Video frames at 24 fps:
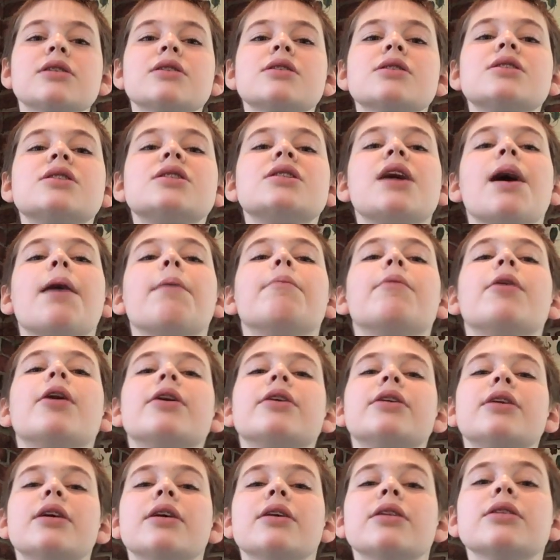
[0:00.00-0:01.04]

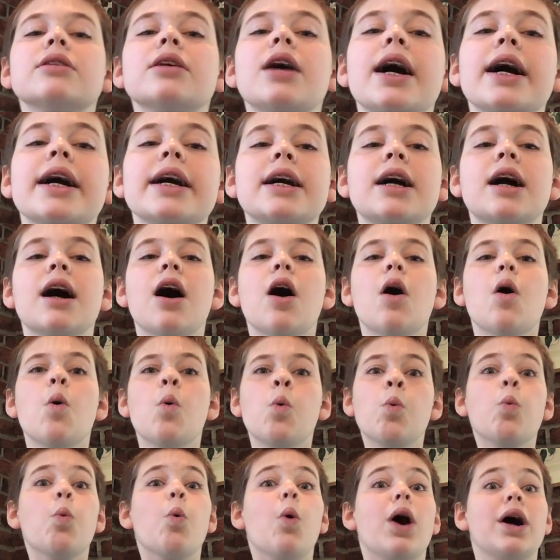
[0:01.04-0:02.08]
Someone like
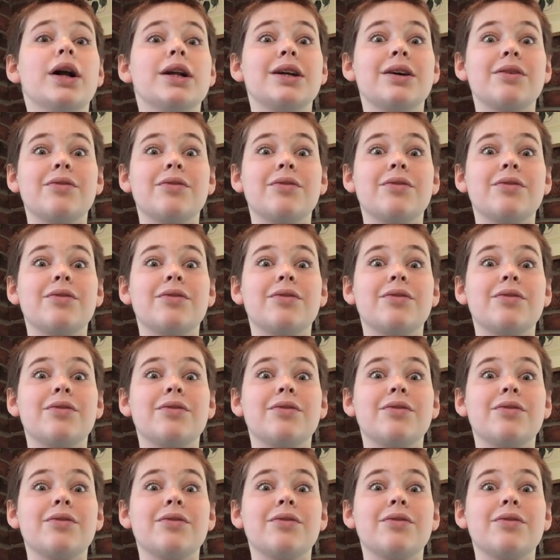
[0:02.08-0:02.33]
one